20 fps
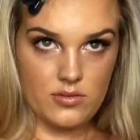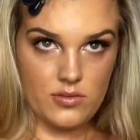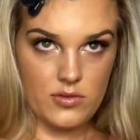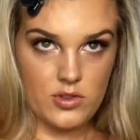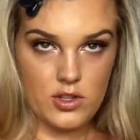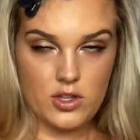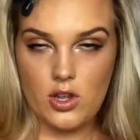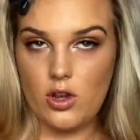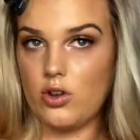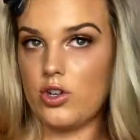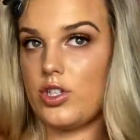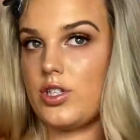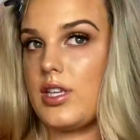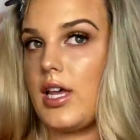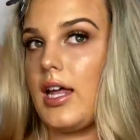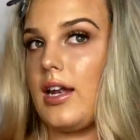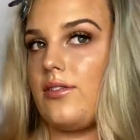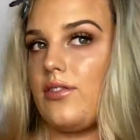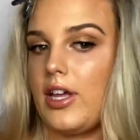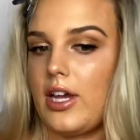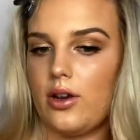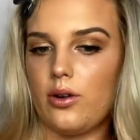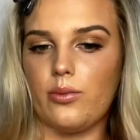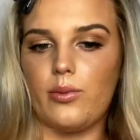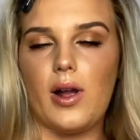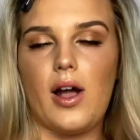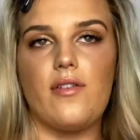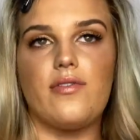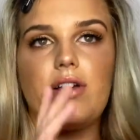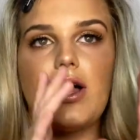So just kind of like a
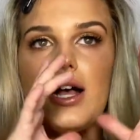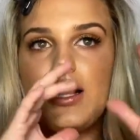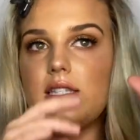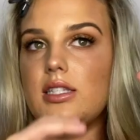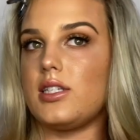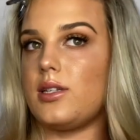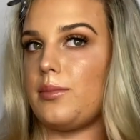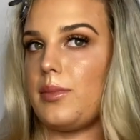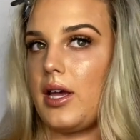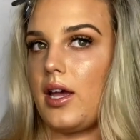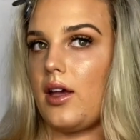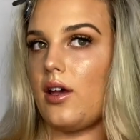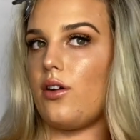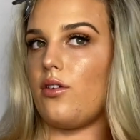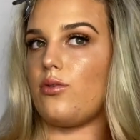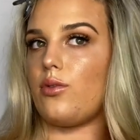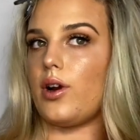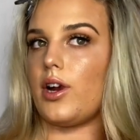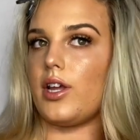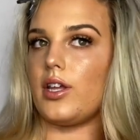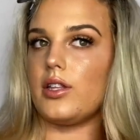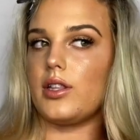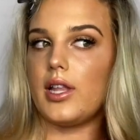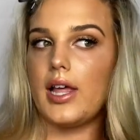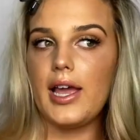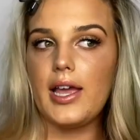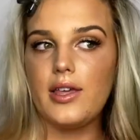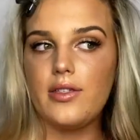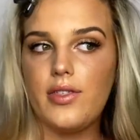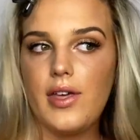rough estimate of where you'd
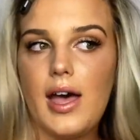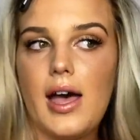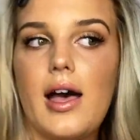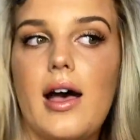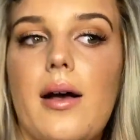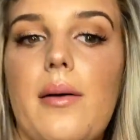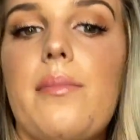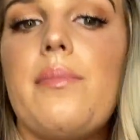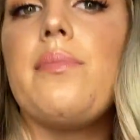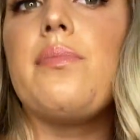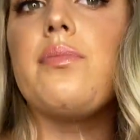like that.